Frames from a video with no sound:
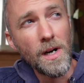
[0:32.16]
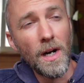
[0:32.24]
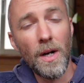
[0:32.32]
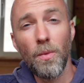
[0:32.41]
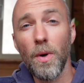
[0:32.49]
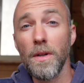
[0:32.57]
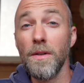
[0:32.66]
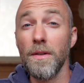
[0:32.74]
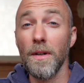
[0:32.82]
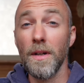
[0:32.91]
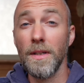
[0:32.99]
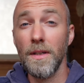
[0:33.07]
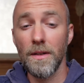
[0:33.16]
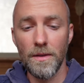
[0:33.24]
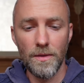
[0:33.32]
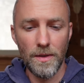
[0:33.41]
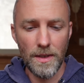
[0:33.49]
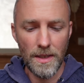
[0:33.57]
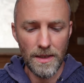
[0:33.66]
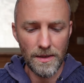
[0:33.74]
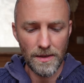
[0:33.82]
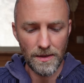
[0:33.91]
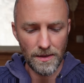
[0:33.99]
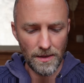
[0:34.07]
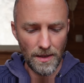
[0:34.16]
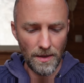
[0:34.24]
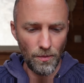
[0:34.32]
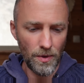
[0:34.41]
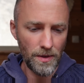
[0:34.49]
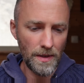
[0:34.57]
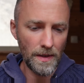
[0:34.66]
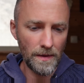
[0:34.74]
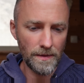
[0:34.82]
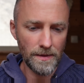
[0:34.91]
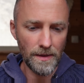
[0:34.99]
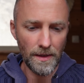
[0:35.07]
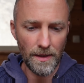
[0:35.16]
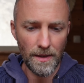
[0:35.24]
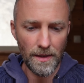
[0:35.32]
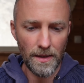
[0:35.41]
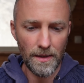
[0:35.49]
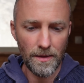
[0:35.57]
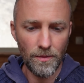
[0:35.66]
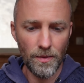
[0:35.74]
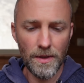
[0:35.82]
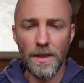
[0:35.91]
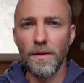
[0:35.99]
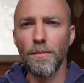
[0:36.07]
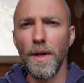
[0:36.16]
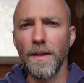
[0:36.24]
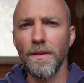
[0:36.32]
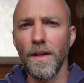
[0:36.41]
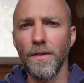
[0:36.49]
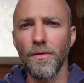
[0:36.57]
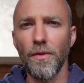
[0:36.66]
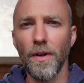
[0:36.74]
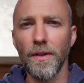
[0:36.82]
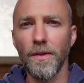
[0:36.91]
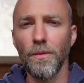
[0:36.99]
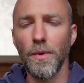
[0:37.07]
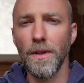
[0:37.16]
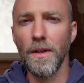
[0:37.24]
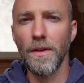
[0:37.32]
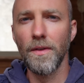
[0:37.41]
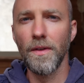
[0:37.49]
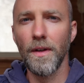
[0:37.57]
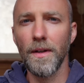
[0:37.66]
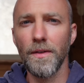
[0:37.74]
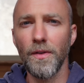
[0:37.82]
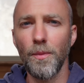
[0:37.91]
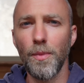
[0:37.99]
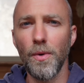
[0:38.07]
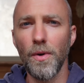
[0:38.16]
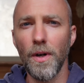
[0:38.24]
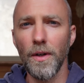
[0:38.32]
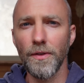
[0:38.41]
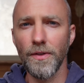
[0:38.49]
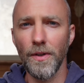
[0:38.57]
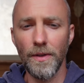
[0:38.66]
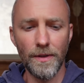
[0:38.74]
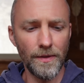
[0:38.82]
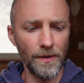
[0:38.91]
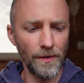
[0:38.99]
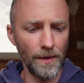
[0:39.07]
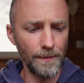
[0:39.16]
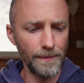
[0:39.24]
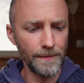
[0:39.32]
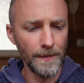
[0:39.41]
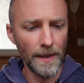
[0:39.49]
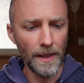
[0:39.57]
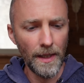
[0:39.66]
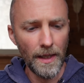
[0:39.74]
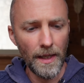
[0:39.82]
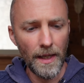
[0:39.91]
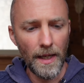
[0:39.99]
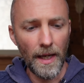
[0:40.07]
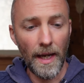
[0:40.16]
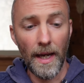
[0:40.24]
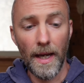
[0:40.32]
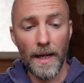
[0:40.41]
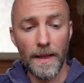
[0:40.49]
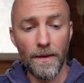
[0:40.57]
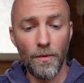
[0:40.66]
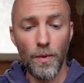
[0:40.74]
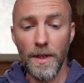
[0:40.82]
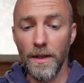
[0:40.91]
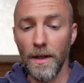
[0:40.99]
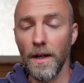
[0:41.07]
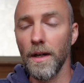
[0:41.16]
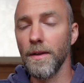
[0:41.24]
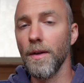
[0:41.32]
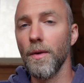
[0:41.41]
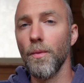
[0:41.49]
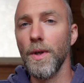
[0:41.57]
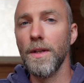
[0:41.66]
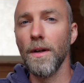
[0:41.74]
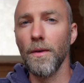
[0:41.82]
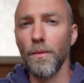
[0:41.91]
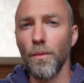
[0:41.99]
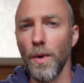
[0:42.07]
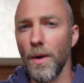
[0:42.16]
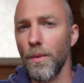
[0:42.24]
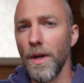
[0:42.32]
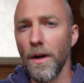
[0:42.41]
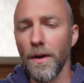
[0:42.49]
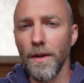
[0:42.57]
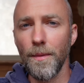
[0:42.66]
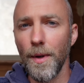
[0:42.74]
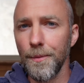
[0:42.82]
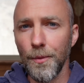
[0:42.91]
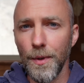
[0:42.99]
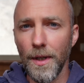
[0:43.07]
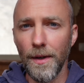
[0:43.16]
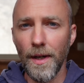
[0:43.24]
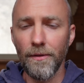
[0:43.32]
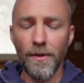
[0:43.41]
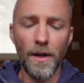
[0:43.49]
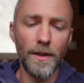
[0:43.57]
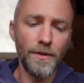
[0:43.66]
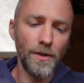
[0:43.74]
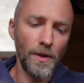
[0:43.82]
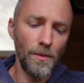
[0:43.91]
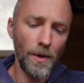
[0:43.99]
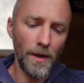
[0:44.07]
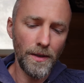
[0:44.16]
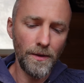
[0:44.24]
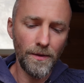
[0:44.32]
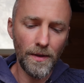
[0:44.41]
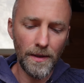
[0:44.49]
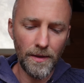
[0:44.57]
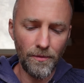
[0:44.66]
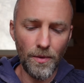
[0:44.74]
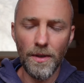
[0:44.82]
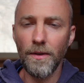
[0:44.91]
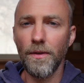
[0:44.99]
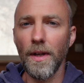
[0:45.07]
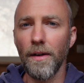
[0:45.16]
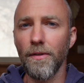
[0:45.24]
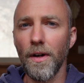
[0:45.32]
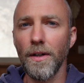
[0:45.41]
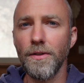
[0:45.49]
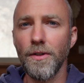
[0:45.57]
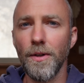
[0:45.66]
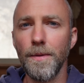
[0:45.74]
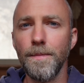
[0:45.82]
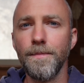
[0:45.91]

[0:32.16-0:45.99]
I wonder, would this make sense for us? Would this support our solar system? And we don't, where we are at the moment, we don't have hydro. Where I used to live, we used to have hydro,